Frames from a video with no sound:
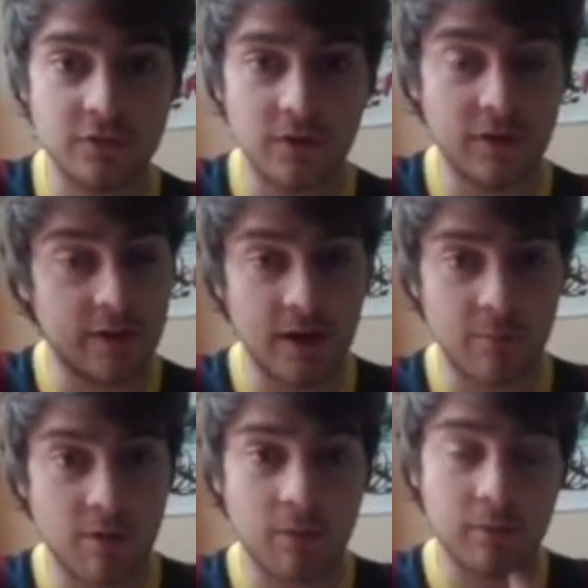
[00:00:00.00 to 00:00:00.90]
here, again, I'm
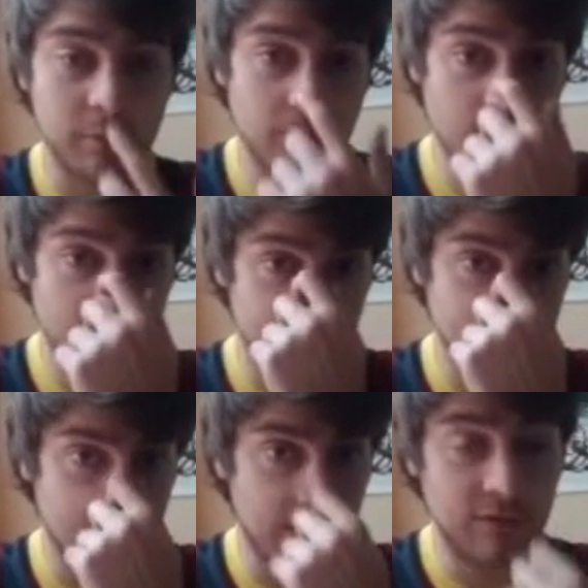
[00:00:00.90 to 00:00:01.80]
probably blocking a
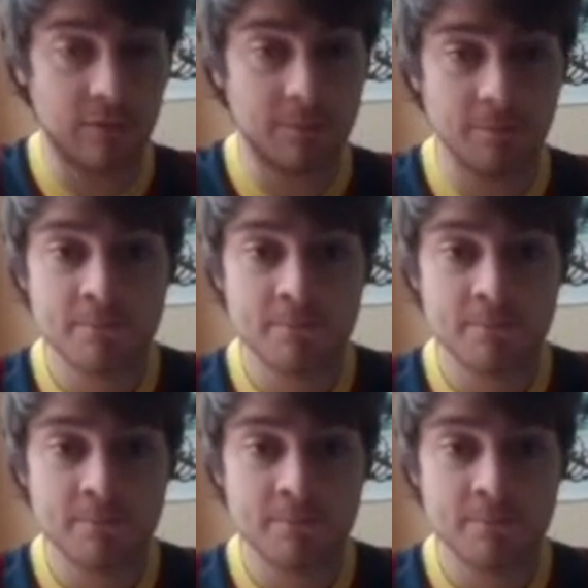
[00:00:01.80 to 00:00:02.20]
lot of them.